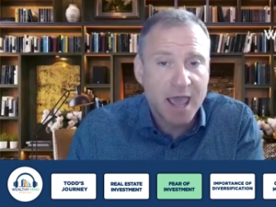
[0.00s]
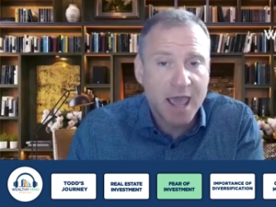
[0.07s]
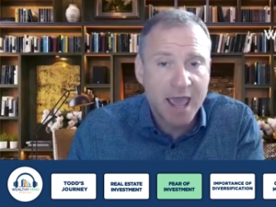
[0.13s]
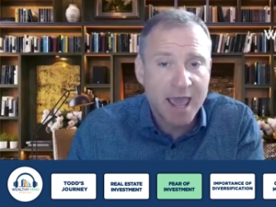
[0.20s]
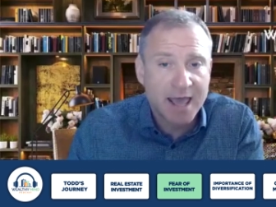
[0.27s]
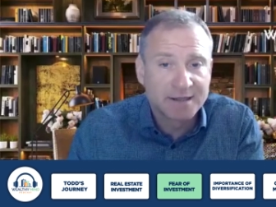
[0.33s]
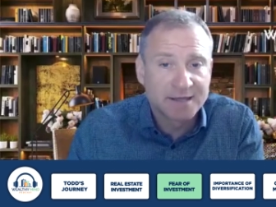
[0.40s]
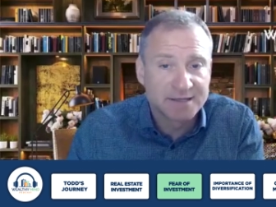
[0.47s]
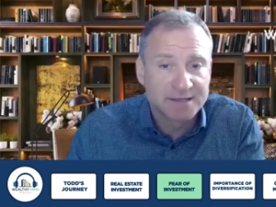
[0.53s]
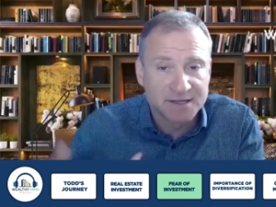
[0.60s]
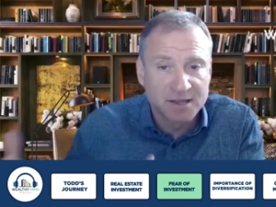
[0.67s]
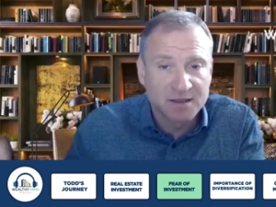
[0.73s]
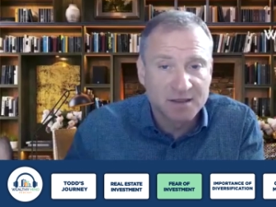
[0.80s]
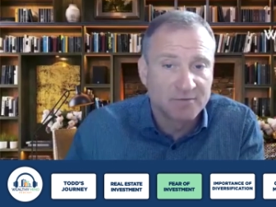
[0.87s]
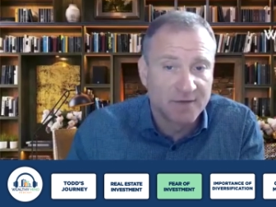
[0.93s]
And as
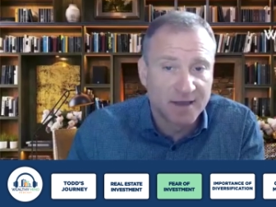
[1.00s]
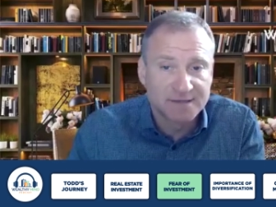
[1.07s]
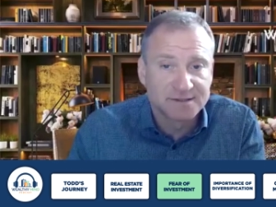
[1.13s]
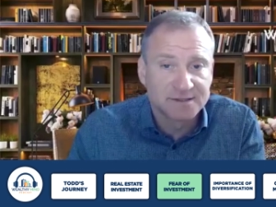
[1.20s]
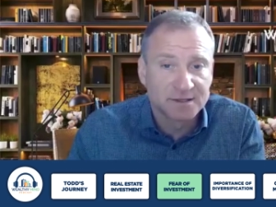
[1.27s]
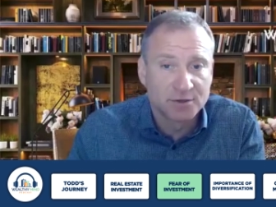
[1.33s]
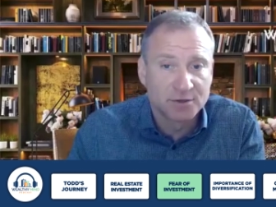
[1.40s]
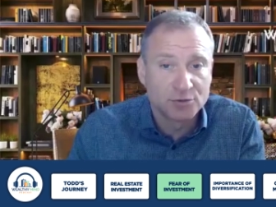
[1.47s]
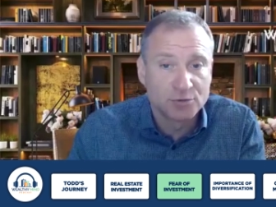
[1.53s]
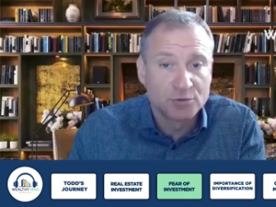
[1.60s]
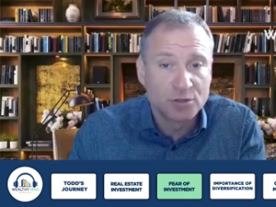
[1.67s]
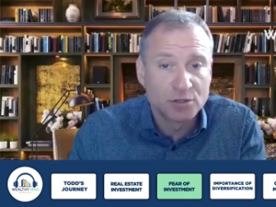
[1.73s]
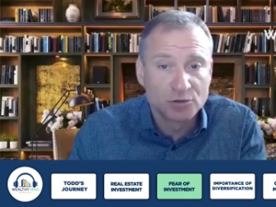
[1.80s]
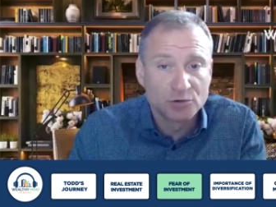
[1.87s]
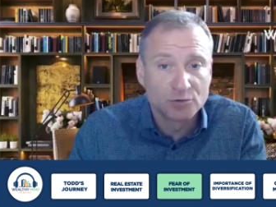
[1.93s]
an investor, you
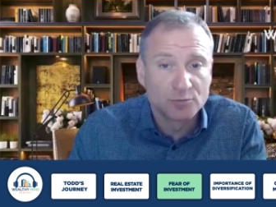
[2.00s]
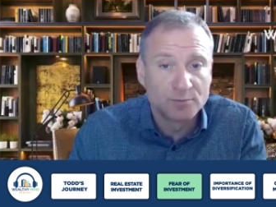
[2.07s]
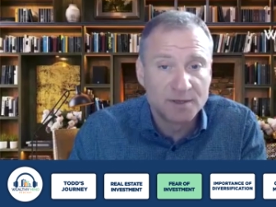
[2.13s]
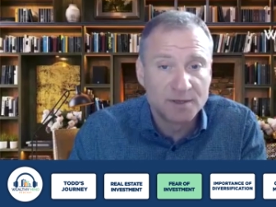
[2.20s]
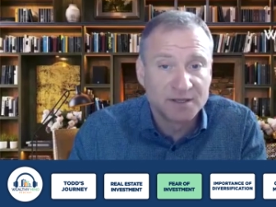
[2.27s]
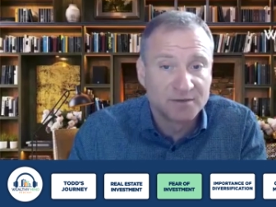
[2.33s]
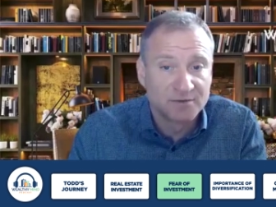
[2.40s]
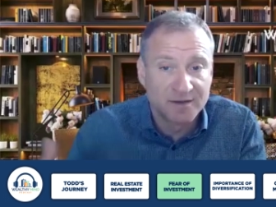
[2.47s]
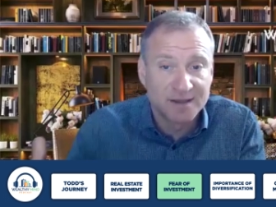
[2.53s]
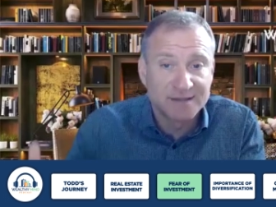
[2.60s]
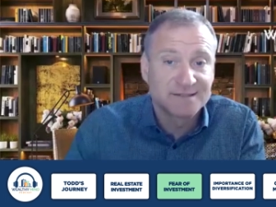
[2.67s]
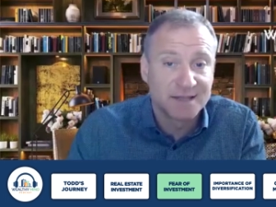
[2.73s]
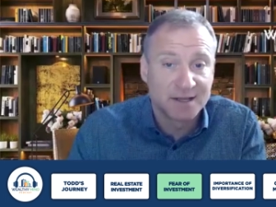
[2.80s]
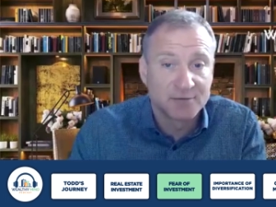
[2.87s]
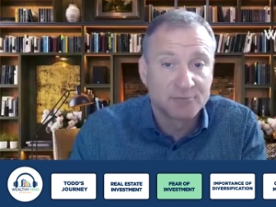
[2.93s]
need to be
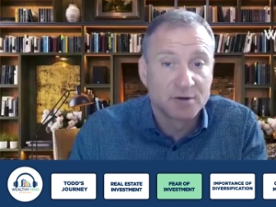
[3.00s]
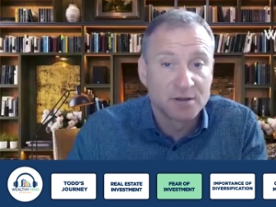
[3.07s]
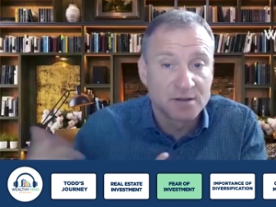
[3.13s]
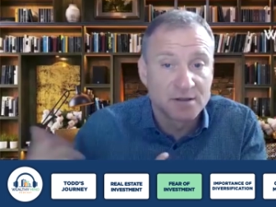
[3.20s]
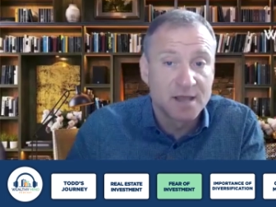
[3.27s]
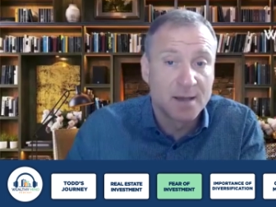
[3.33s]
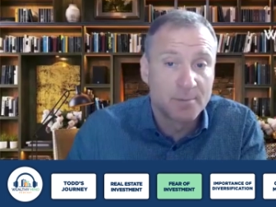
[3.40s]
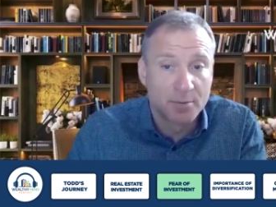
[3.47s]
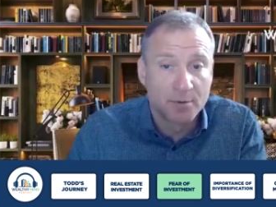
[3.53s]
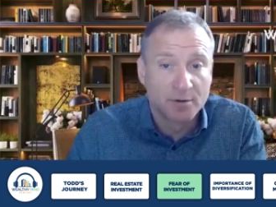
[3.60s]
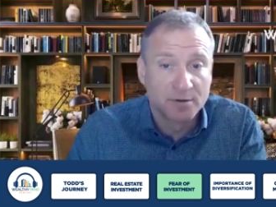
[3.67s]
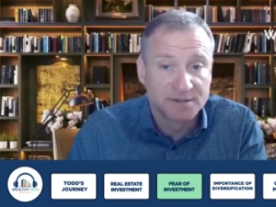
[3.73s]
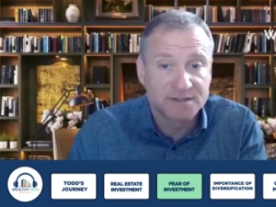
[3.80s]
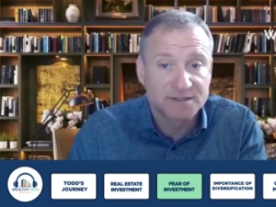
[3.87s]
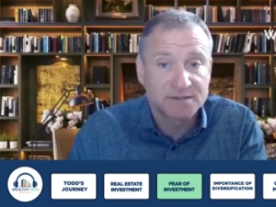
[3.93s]
investing where the
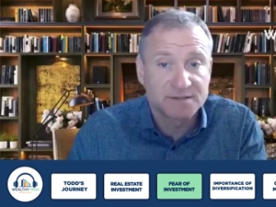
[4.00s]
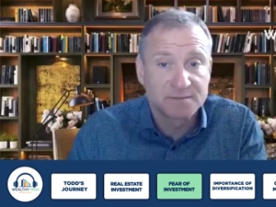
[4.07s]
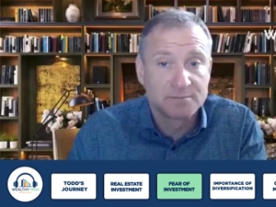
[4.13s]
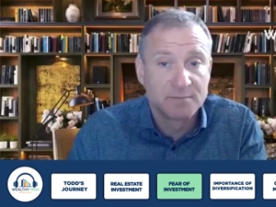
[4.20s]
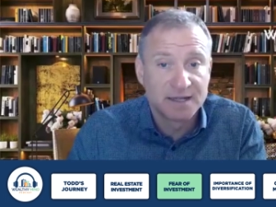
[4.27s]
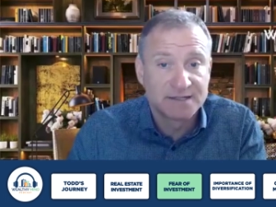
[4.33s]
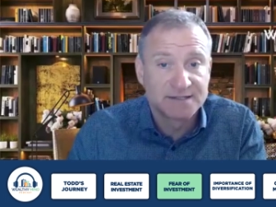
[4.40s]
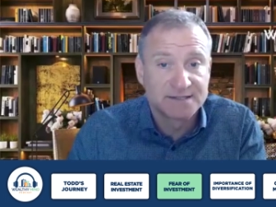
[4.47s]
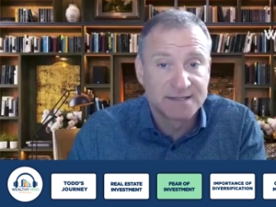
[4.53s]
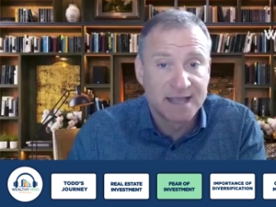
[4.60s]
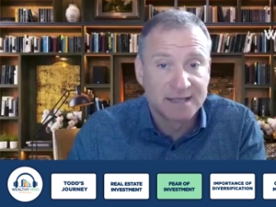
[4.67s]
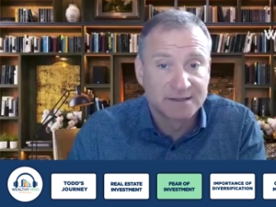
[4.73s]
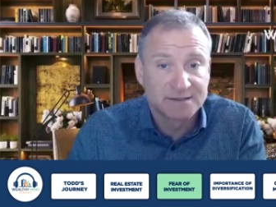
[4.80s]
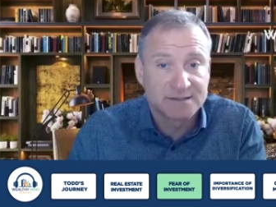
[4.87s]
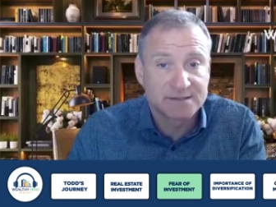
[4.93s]
numbers make
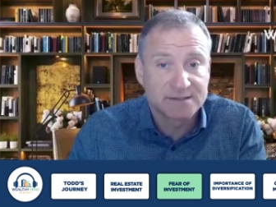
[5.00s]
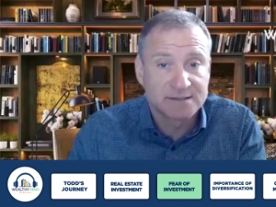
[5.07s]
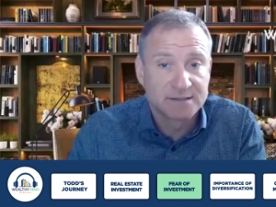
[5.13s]
sense.